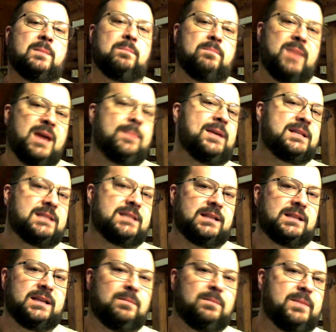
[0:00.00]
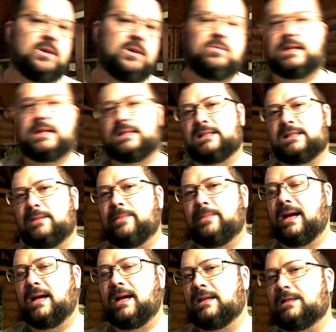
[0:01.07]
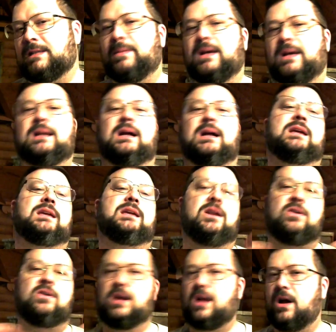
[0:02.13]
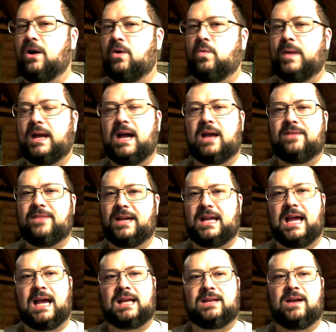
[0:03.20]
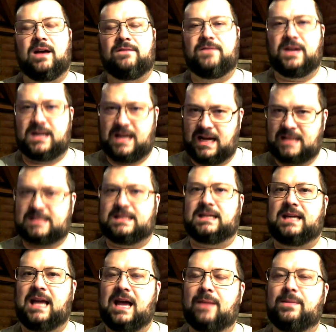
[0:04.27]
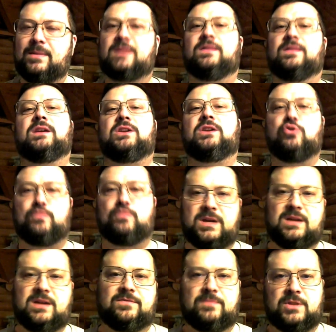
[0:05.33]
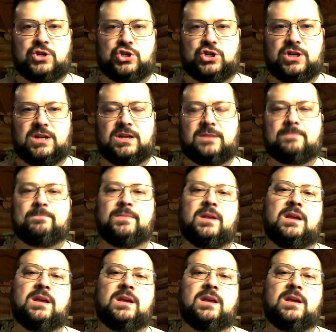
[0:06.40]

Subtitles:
Maybe it's a little bit of recency bias, but a year ago, we got a Vacasa cabin in the UP of Michigan.